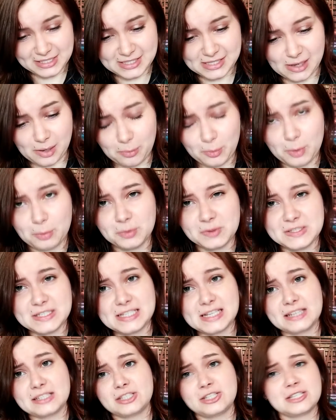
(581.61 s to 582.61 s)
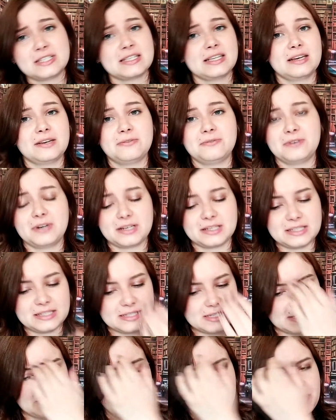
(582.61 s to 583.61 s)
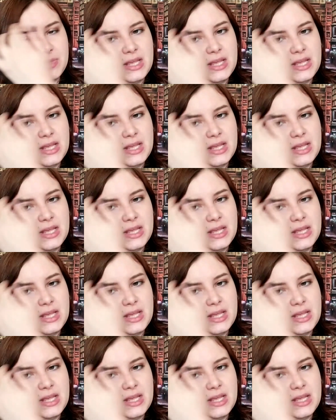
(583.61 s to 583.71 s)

Someone was just like, fuck this.